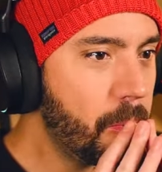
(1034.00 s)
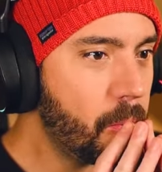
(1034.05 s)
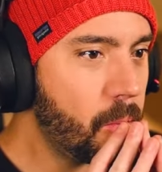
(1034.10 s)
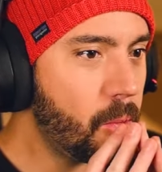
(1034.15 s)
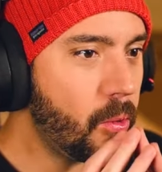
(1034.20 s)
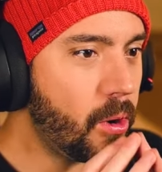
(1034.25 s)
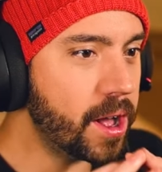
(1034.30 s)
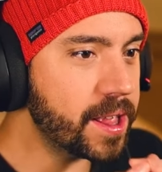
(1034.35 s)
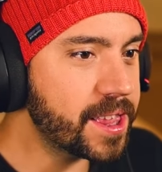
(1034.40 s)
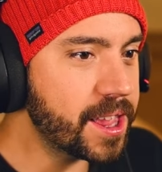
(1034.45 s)

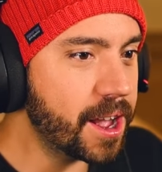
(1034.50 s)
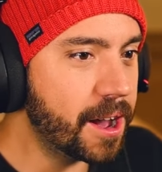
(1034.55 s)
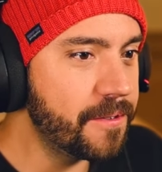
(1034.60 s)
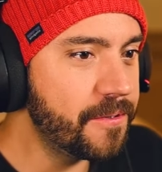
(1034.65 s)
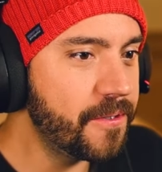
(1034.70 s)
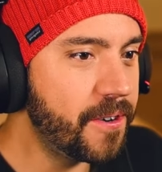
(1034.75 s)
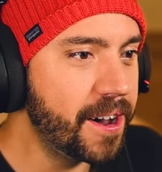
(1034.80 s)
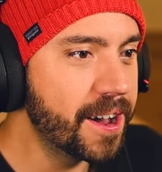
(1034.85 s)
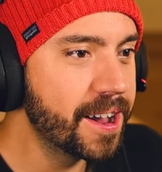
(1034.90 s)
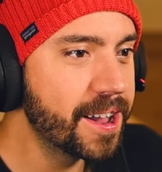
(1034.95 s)
What the f***?
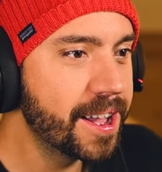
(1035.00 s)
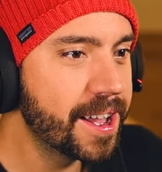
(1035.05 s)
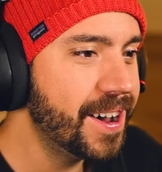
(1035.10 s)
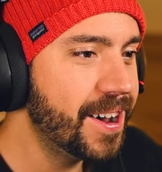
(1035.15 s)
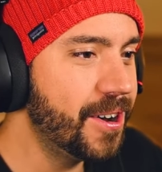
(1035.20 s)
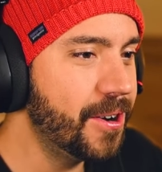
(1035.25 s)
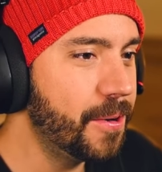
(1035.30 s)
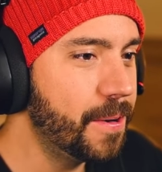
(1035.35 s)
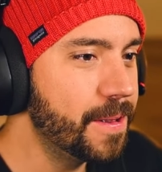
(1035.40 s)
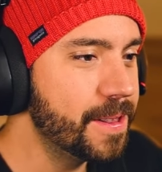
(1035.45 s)

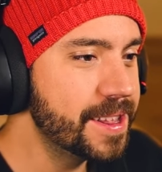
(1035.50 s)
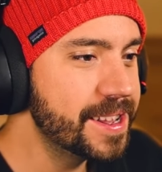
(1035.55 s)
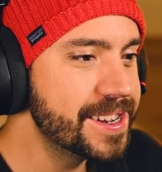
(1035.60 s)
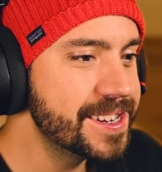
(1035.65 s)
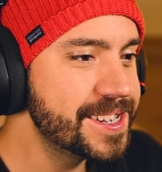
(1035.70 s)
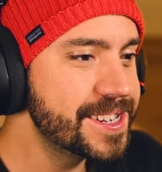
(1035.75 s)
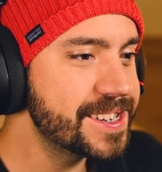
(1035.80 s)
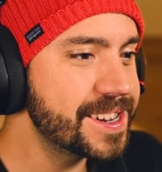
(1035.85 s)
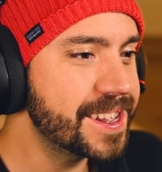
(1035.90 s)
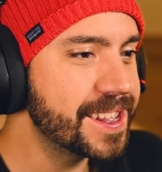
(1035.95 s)
Holy
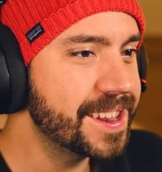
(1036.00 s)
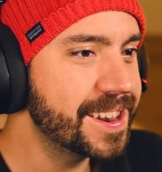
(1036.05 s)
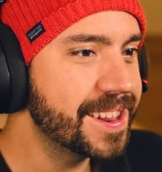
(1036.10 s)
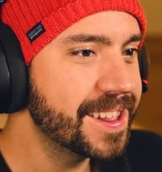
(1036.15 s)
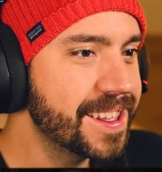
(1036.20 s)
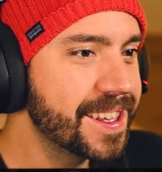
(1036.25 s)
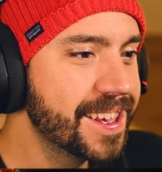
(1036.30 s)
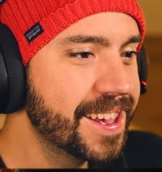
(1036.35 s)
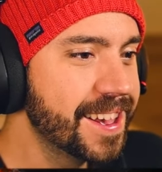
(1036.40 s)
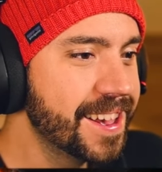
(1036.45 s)
shit.
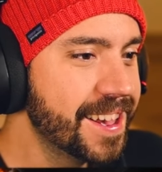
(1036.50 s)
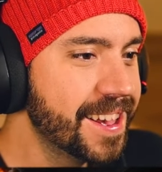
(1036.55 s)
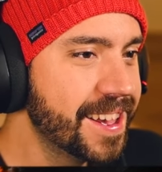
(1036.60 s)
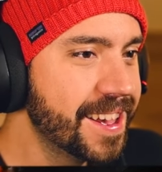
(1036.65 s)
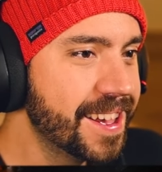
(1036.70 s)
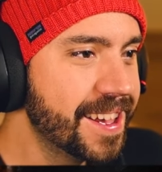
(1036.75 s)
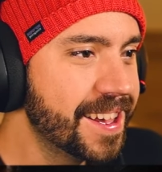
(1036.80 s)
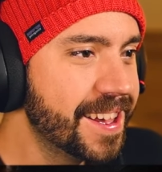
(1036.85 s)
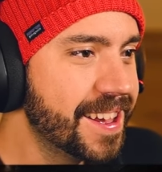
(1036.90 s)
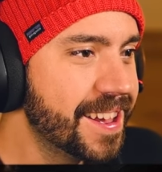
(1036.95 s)

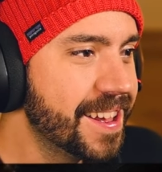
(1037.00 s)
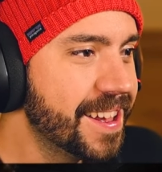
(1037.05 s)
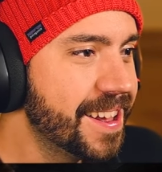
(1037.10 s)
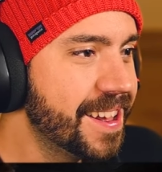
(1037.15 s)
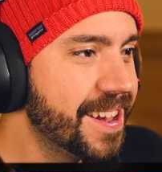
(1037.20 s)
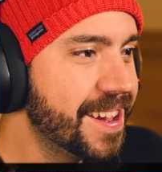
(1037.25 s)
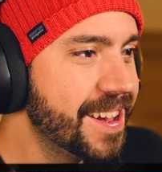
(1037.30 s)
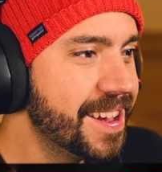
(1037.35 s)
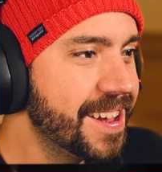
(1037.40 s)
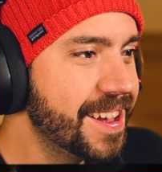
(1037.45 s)

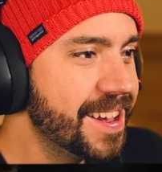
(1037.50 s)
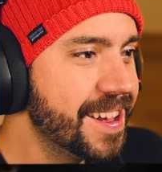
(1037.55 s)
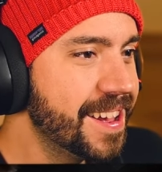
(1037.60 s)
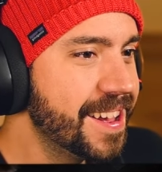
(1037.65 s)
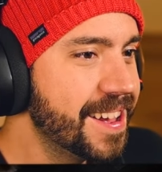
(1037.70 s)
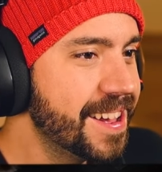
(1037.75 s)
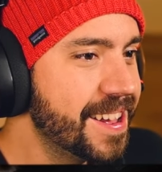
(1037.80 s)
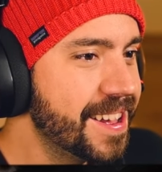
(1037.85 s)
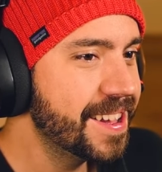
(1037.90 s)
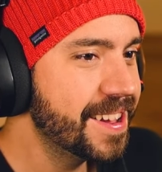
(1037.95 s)

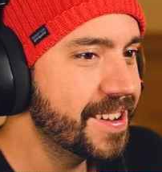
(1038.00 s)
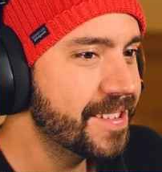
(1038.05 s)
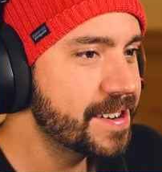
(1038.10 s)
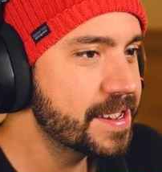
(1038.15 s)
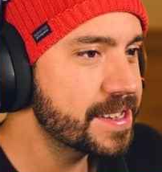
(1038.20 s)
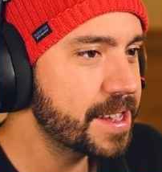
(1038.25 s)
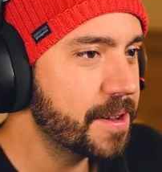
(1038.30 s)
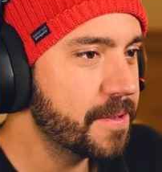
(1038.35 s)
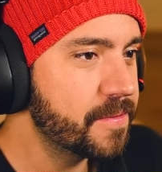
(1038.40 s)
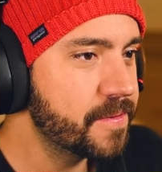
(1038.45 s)
What do
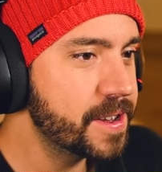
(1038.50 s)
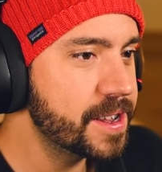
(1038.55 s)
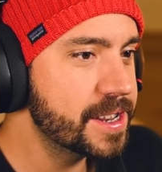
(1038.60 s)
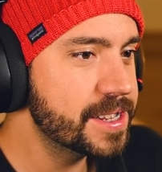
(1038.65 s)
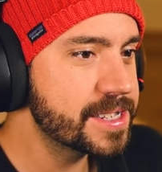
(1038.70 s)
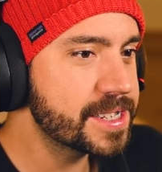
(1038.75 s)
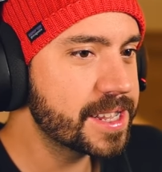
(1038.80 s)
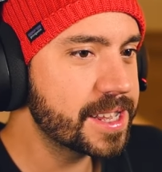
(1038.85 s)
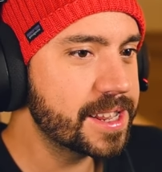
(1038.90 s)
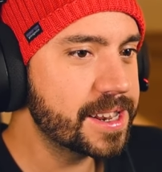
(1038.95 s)
you say?
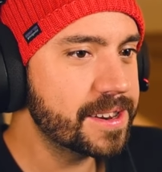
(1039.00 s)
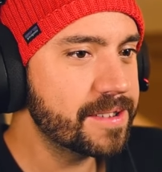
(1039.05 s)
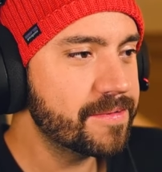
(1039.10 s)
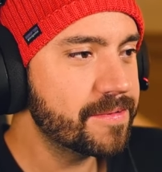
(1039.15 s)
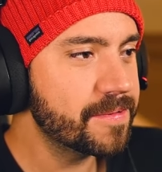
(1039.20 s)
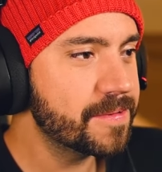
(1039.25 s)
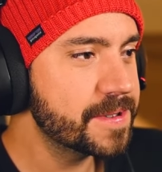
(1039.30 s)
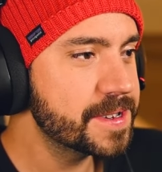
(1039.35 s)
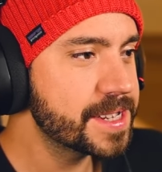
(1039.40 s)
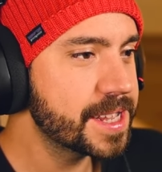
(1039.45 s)
Evita's in?
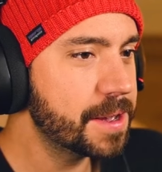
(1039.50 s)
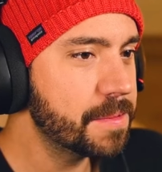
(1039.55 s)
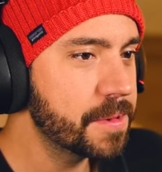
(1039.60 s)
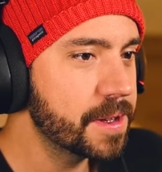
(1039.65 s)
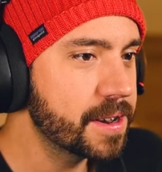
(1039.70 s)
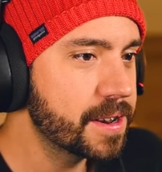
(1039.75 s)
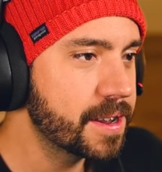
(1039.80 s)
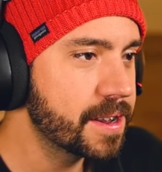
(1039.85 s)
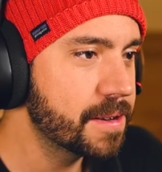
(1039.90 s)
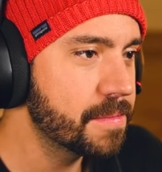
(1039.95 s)
What does that
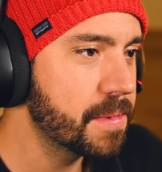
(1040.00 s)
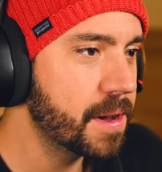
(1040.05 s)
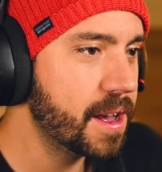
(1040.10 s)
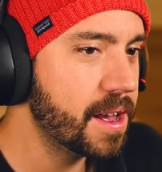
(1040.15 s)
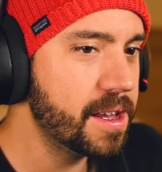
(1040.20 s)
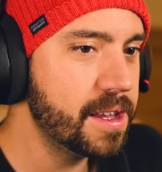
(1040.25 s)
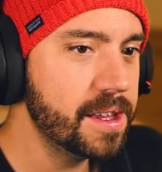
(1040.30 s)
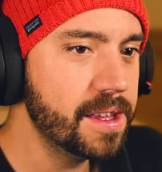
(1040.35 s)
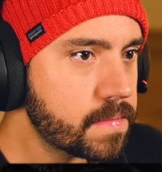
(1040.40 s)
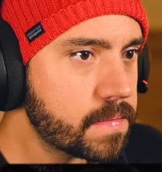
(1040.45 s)
mean? Goodbye?